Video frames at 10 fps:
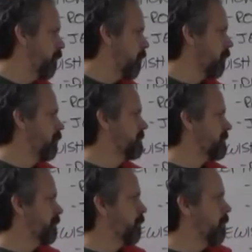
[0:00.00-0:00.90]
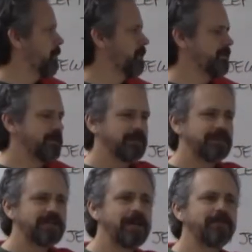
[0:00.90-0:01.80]
four groups of four,
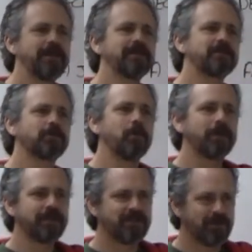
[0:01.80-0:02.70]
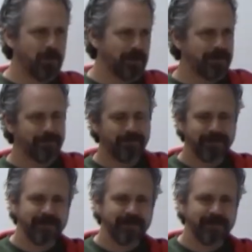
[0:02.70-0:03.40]
same thing as a Roman custodian.